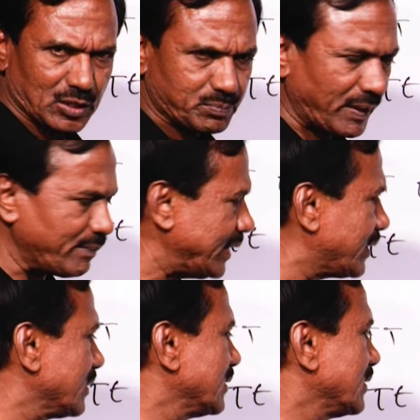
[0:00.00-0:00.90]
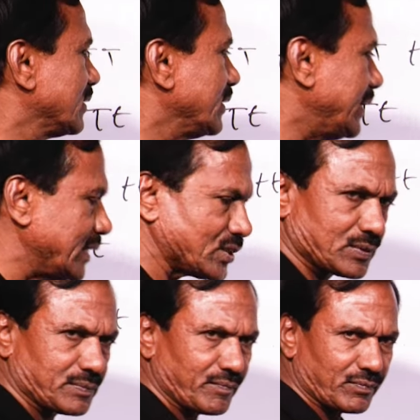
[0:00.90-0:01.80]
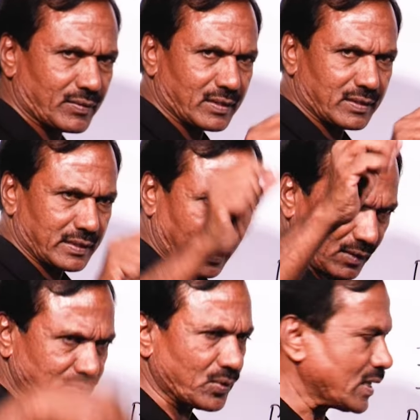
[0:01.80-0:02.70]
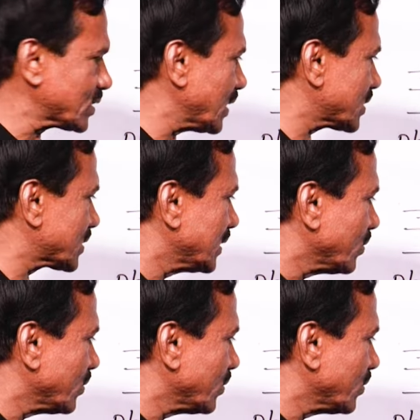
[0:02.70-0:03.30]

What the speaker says: experiment is, there are 4 answers.